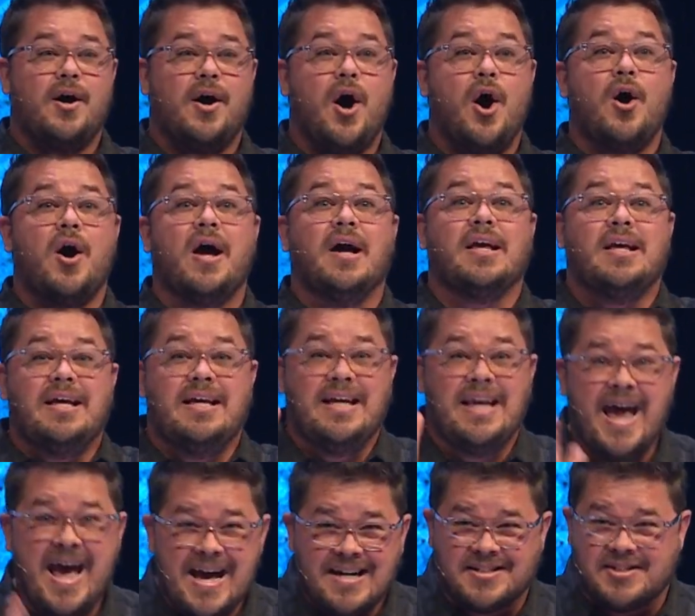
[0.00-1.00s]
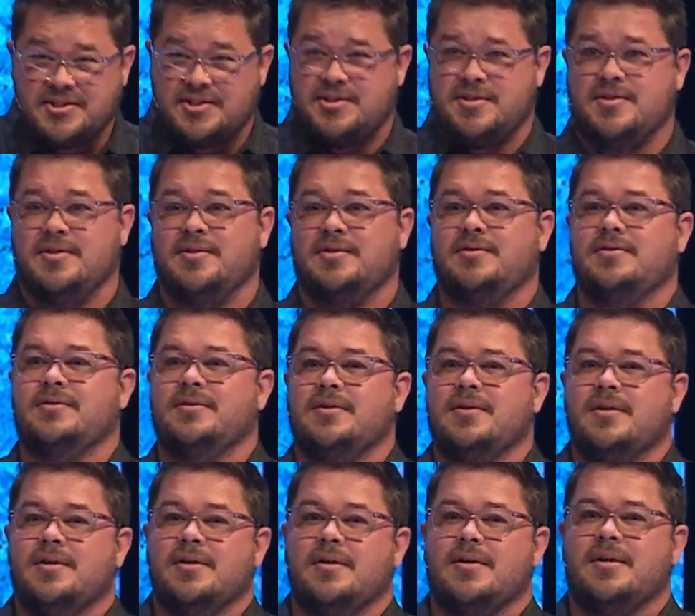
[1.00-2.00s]
are a yes
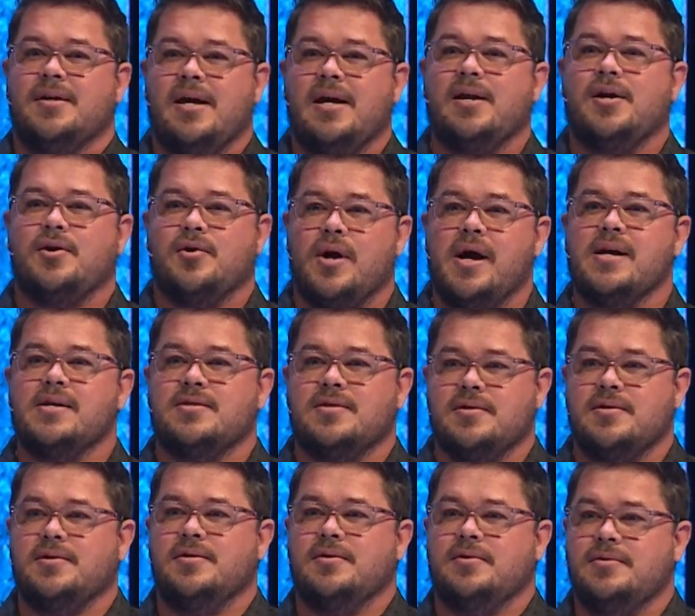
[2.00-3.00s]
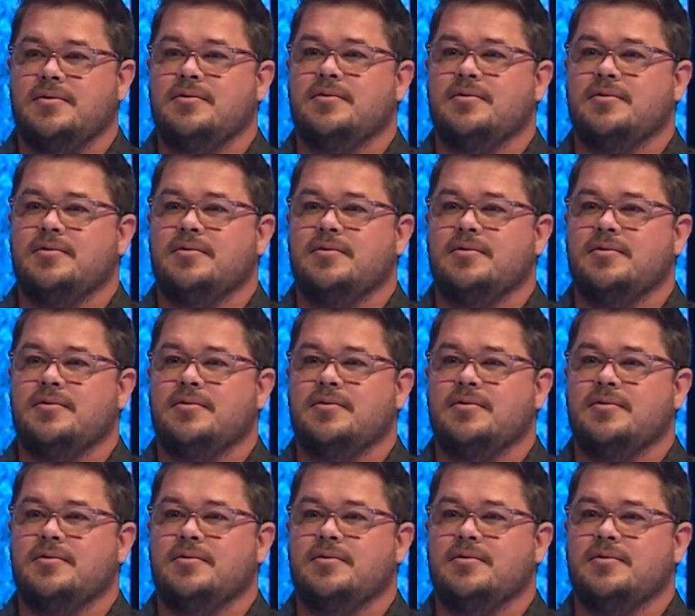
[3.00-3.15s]
in Christ.